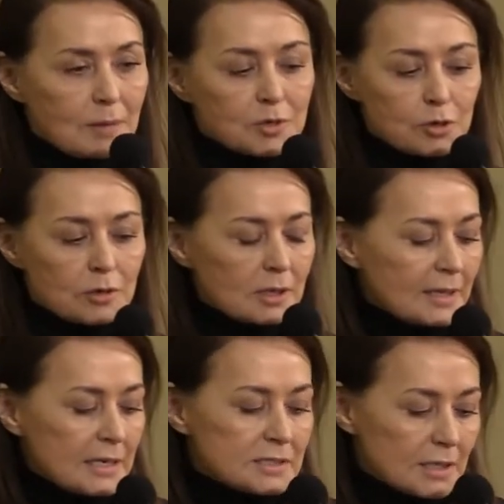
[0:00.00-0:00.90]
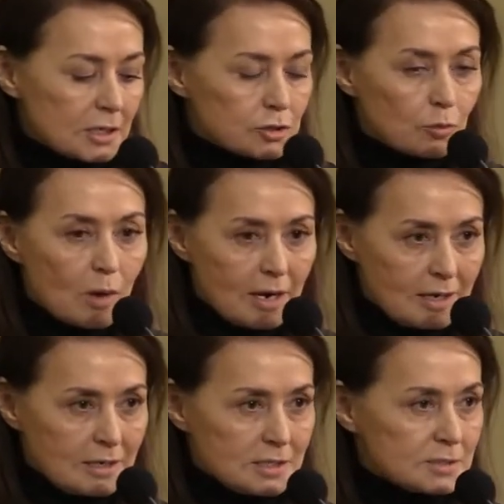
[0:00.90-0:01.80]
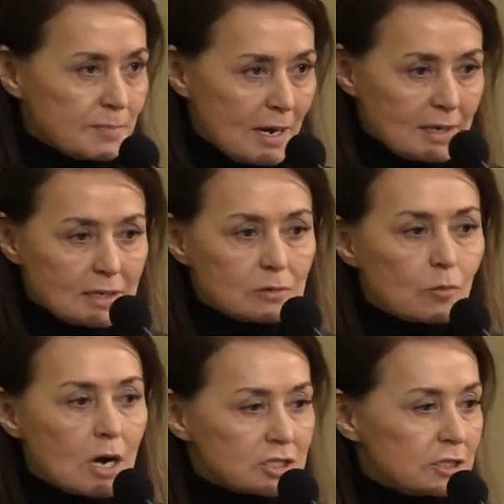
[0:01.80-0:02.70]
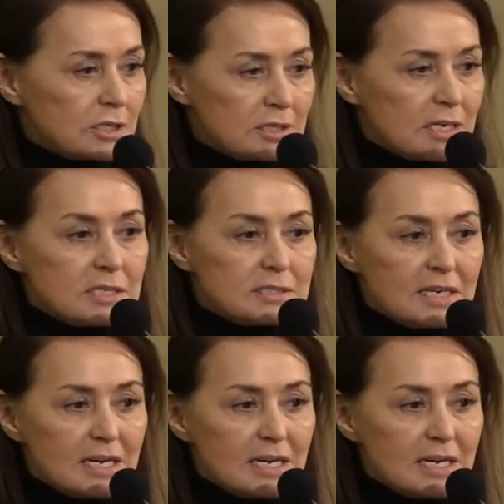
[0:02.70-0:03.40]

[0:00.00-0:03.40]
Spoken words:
Currently, Senator Wyden is back in Washington, D.C.